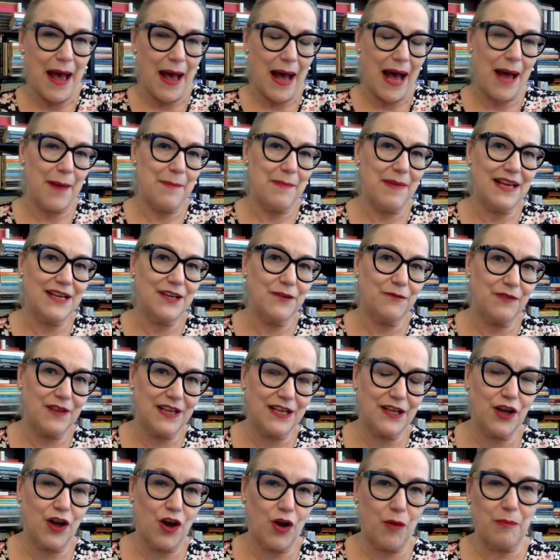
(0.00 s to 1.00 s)
I made a
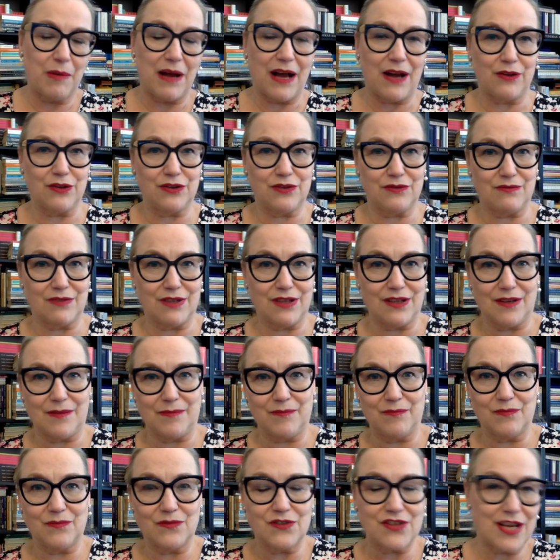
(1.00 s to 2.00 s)
video about the
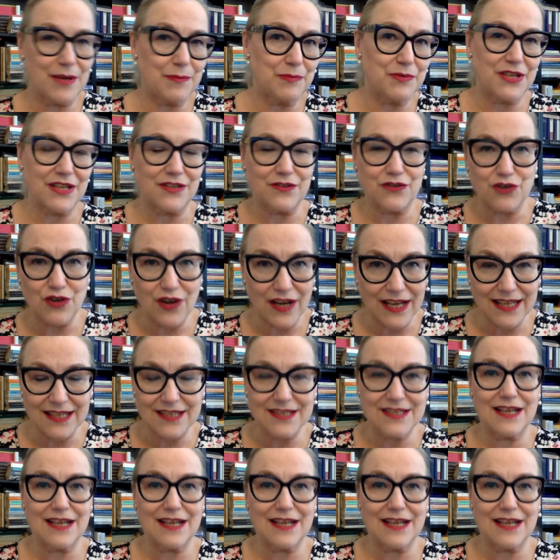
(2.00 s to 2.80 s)
tips and tricks.